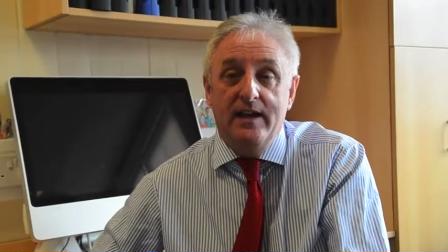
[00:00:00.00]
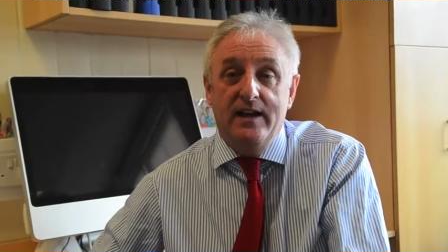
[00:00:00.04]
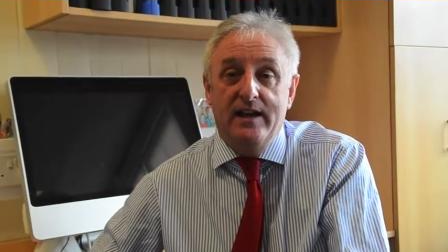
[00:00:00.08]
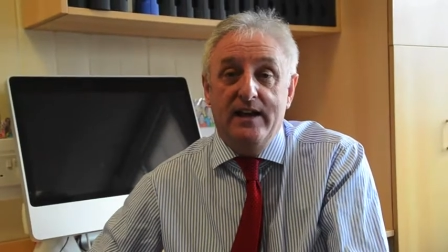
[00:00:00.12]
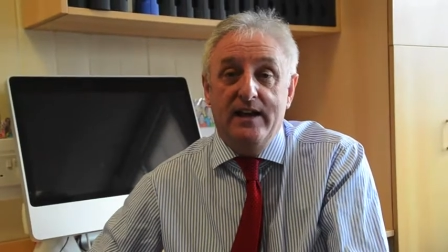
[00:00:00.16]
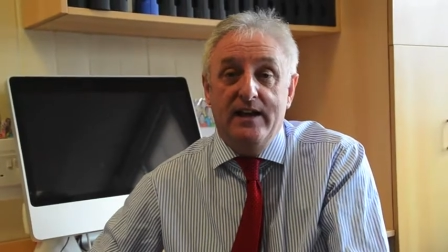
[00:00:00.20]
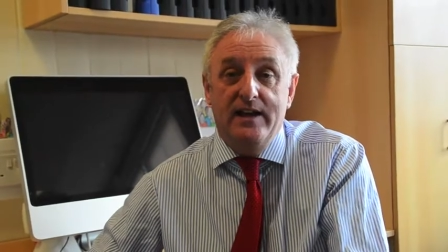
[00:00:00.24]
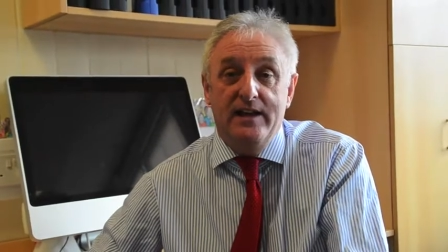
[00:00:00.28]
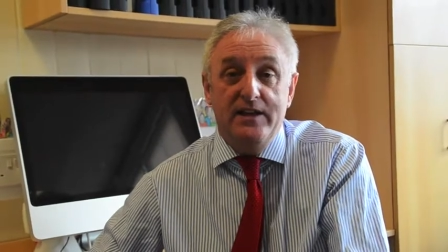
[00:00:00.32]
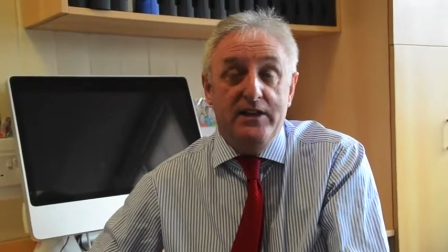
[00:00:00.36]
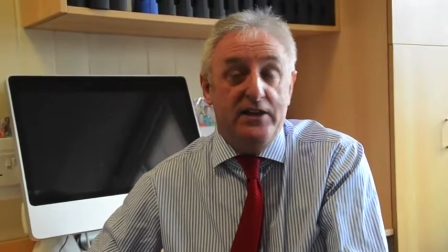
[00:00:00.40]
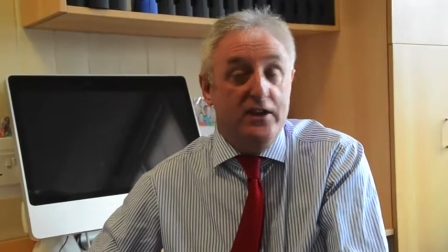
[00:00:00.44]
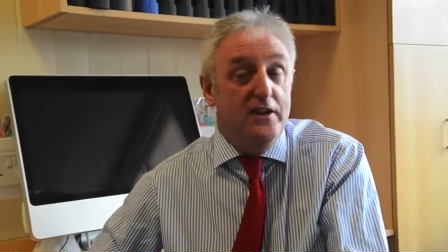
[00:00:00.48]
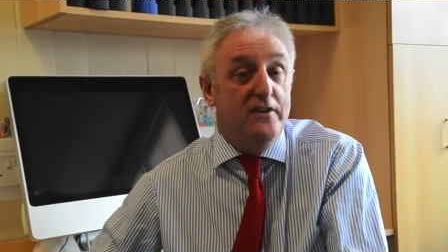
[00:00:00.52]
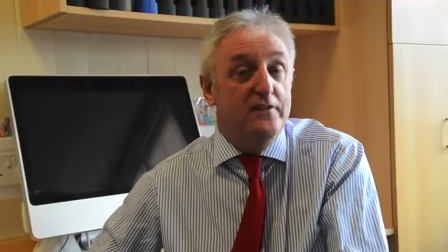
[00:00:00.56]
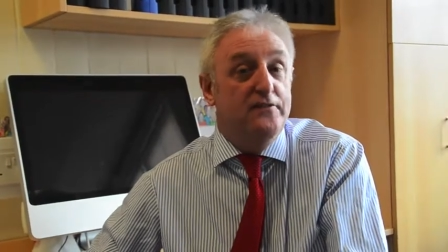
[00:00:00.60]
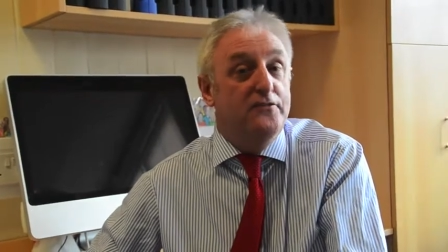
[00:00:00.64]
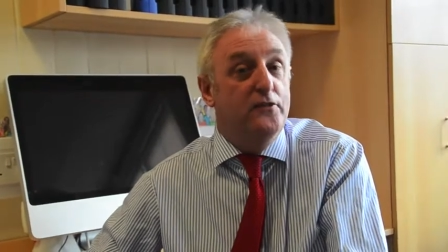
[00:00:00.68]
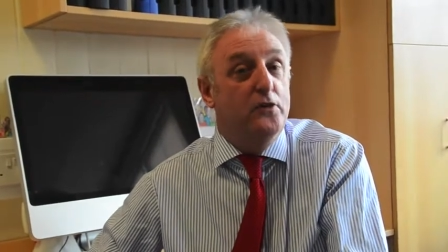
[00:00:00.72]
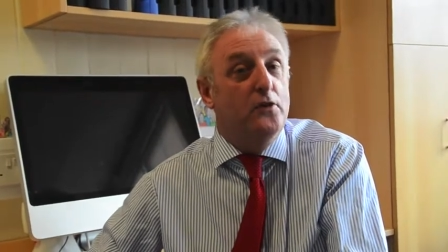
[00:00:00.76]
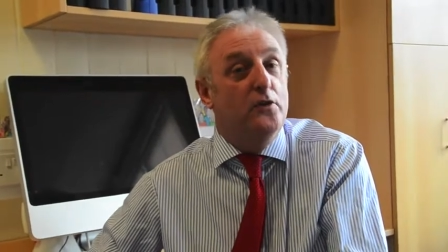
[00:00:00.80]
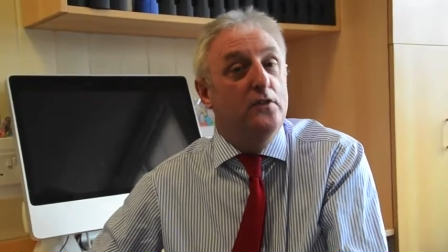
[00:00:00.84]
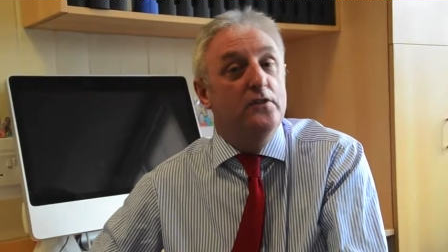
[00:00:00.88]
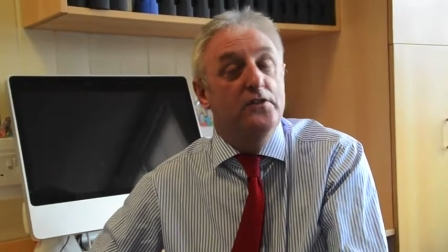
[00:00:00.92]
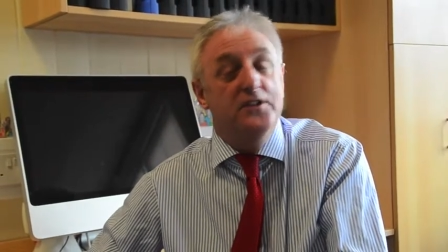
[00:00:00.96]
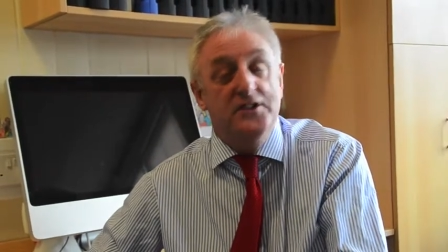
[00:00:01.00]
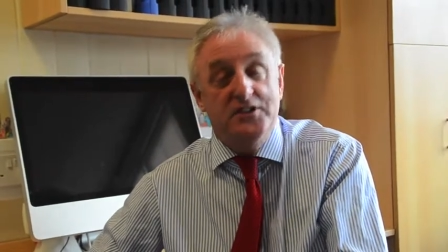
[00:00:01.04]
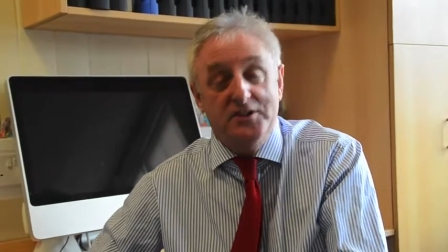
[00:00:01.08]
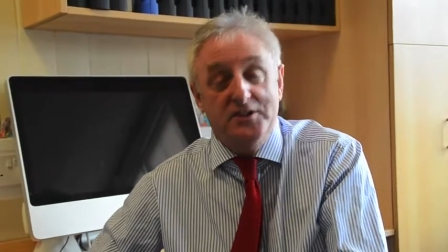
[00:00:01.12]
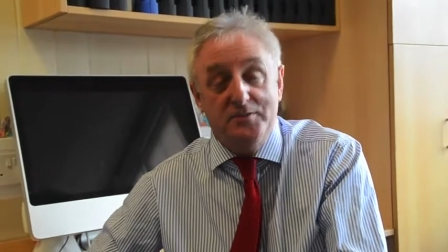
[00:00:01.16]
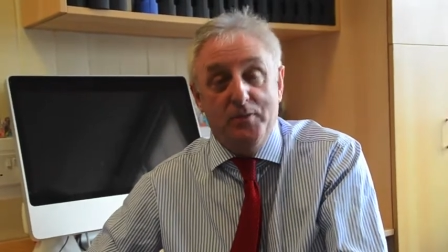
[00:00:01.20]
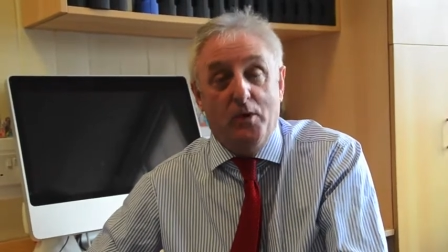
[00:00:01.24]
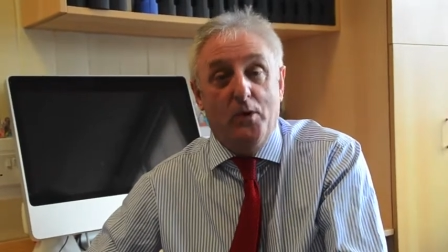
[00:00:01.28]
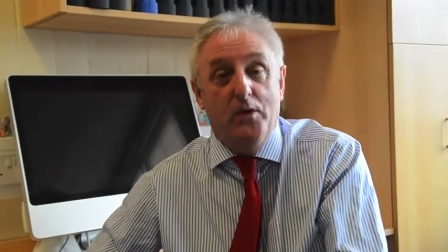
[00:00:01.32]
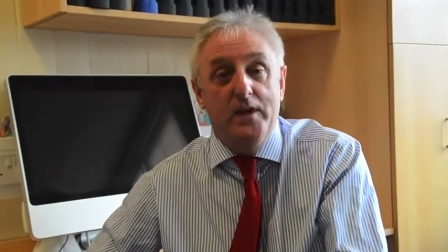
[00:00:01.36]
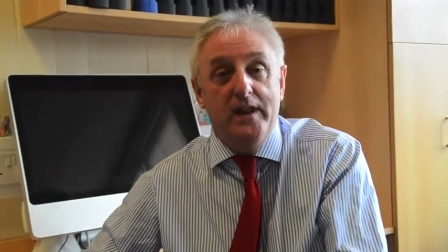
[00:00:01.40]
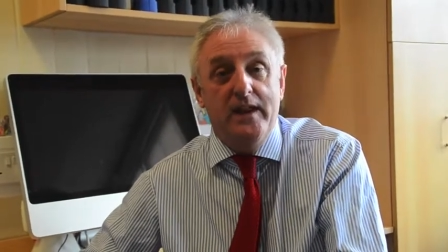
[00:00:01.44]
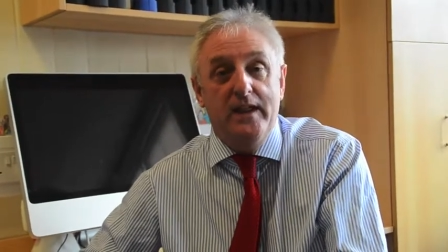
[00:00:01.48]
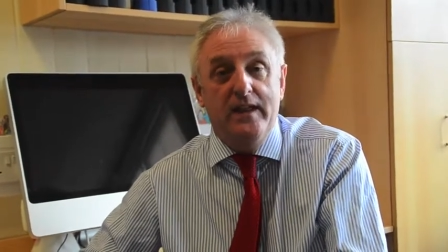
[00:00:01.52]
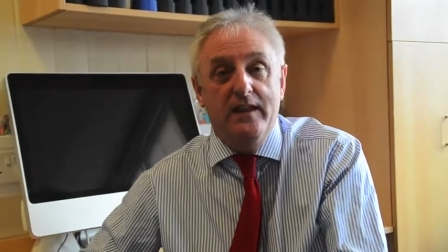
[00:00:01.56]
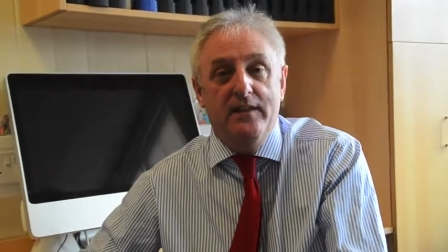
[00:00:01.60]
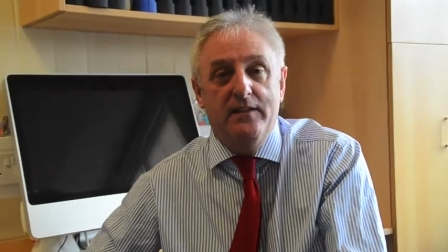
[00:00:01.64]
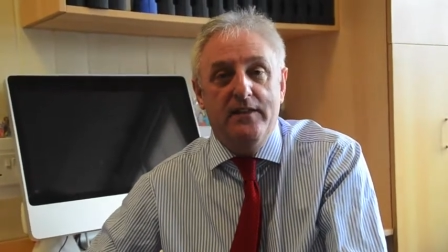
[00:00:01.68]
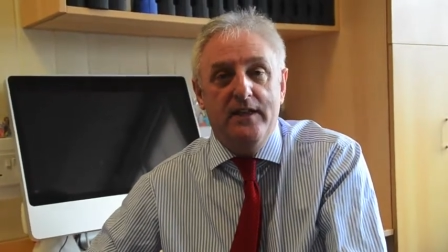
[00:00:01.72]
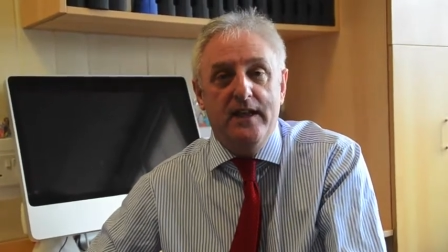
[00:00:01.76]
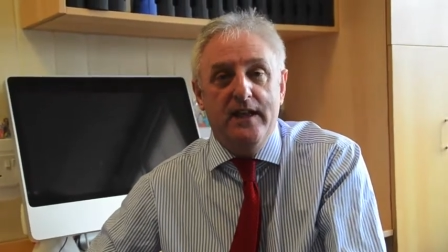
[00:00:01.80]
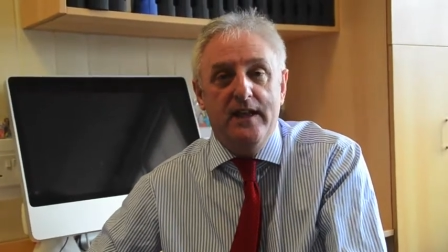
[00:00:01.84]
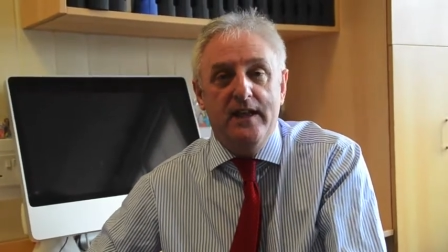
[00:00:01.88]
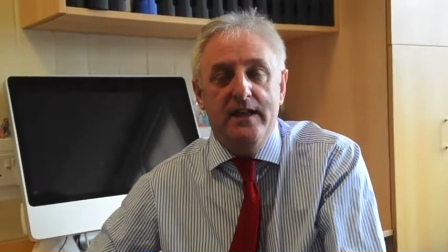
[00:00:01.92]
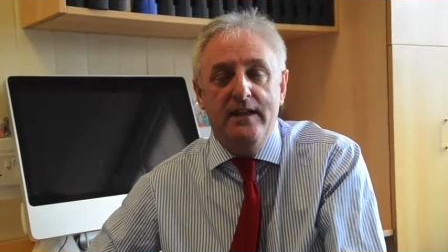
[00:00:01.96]
Uh, year 4 this morning
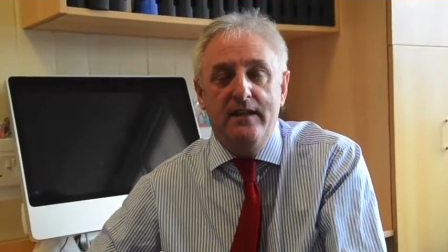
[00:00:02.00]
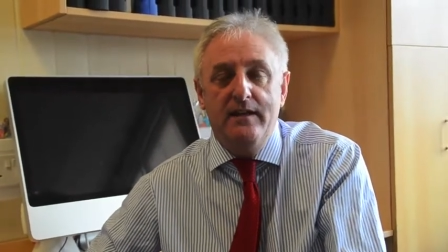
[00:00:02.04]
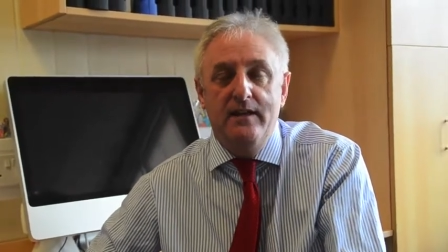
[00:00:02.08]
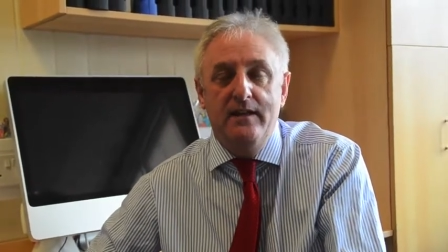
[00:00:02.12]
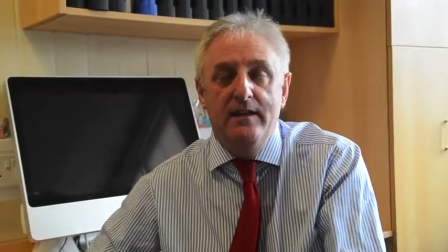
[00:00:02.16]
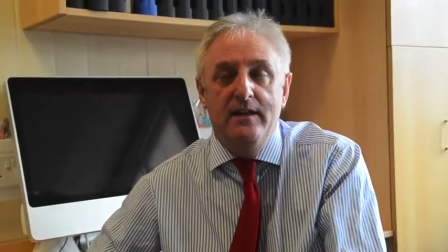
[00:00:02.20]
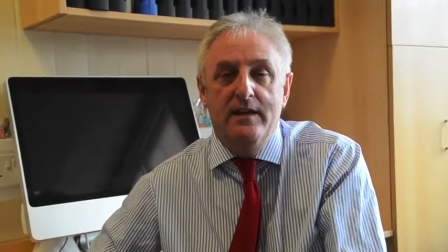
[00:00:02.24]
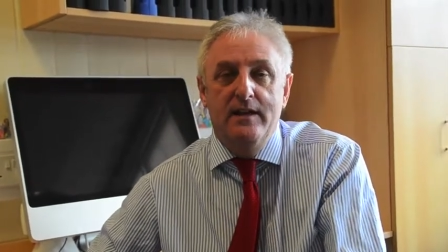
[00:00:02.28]
they